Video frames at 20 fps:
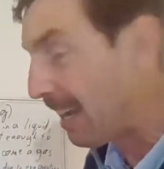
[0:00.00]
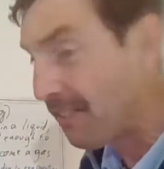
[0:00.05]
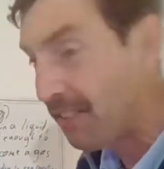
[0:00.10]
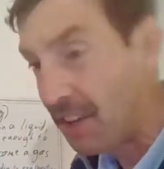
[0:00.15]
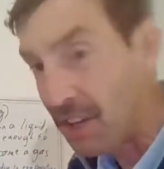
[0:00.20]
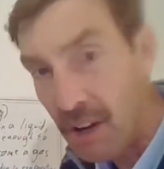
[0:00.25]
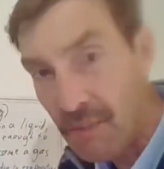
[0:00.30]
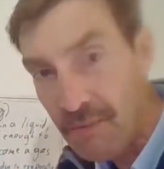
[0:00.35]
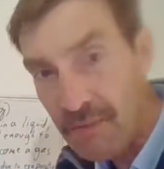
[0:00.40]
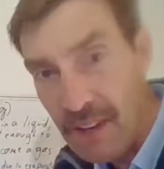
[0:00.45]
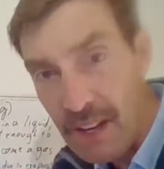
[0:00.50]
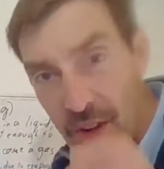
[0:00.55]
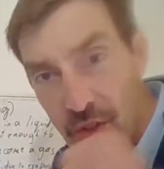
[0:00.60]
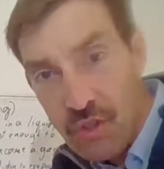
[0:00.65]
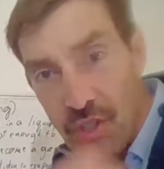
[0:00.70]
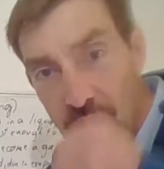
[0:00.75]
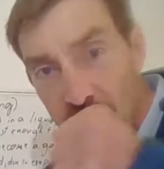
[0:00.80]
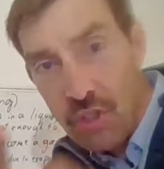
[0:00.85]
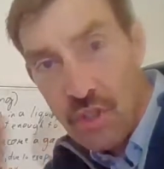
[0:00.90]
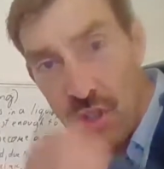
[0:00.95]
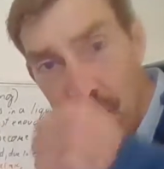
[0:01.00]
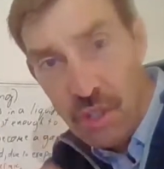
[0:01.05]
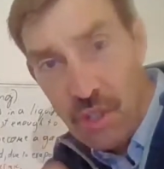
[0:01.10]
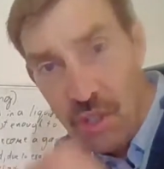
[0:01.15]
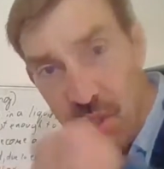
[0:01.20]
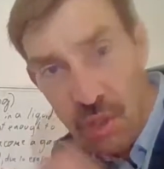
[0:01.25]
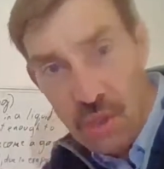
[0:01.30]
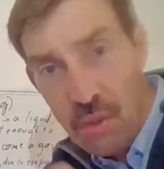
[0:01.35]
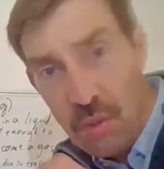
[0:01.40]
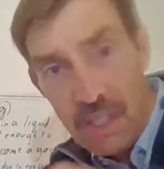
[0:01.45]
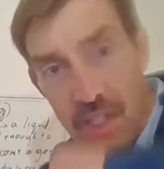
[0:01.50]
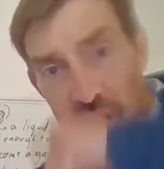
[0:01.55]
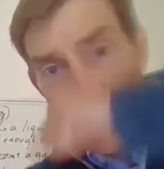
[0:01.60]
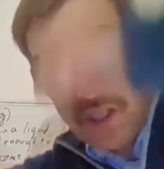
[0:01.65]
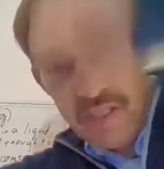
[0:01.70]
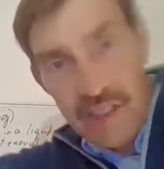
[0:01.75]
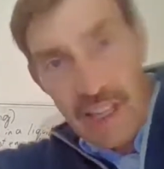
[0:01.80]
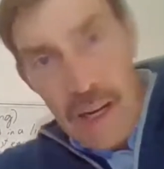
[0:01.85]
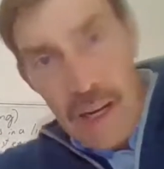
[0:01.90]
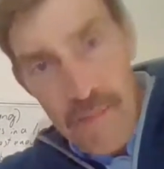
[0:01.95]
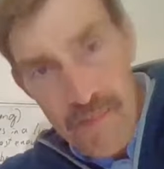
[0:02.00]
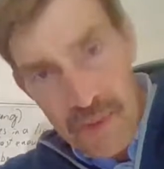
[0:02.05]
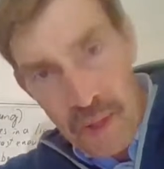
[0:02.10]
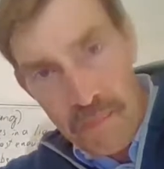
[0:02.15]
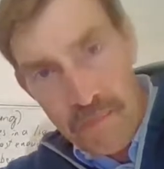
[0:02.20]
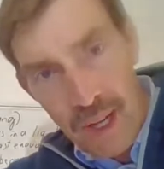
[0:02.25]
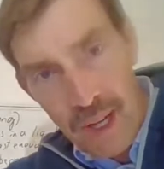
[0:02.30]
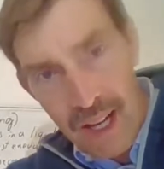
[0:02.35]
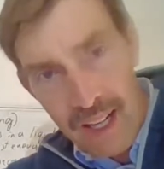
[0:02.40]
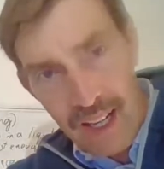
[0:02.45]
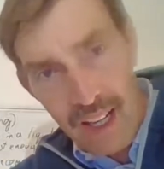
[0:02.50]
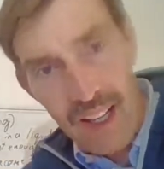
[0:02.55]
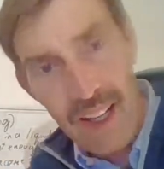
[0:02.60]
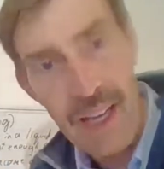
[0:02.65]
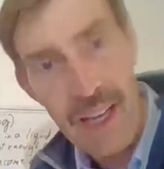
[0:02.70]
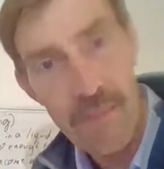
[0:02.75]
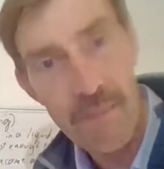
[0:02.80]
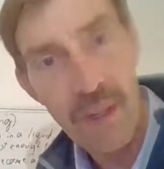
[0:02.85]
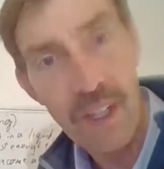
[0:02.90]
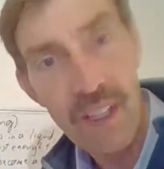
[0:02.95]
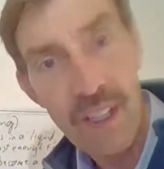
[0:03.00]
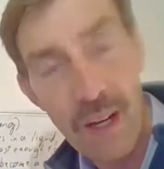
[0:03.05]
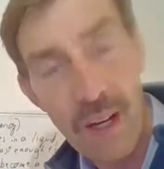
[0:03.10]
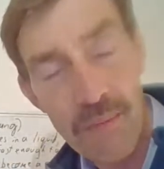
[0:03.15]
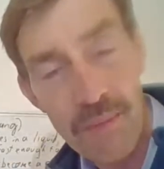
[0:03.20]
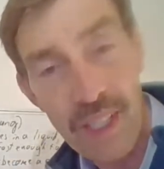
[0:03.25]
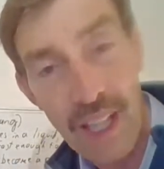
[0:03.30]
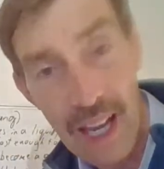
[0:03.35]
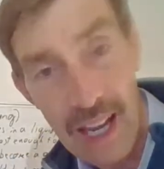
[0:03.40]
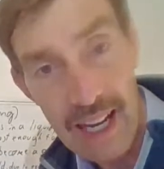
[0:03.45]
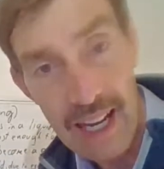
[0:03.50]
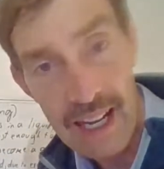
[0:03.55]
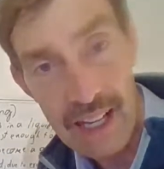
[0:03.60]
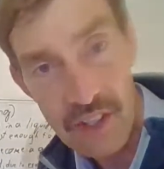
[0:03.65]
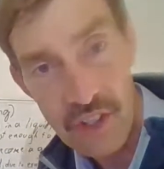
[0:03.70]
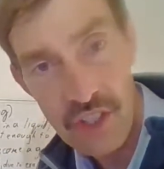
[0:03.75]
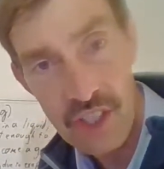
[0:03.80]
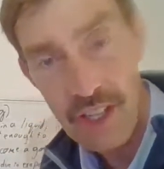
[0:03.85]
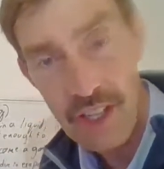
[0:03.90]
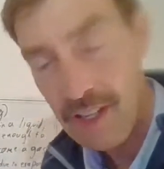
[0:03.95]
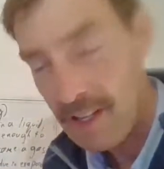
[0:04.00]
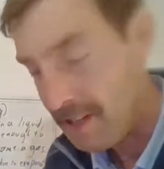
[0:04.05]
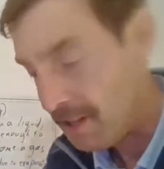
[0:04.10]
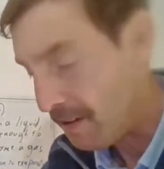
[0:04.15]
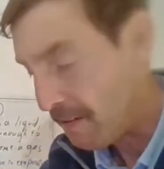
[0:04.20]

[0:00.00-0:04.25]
have enough energy to escape the puddle and become gas.